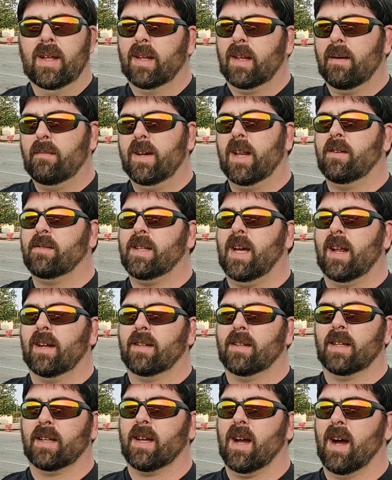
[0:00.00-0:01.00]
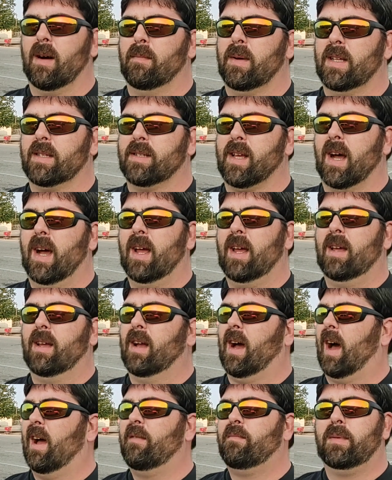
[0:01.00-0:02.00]
Let me know down in the comments. I,
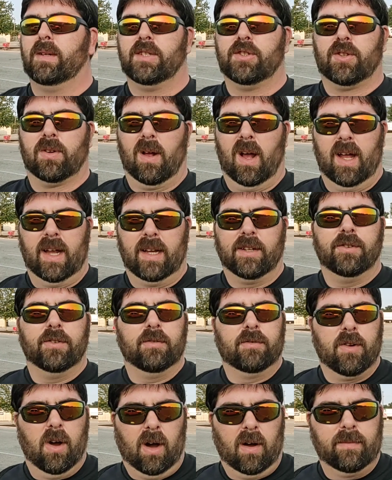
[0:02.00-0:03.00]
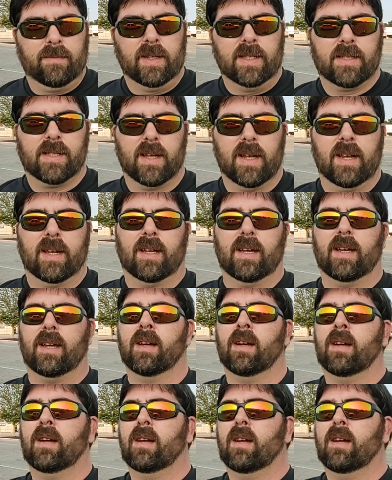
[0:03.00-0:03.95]
I've been trying new coffees lately.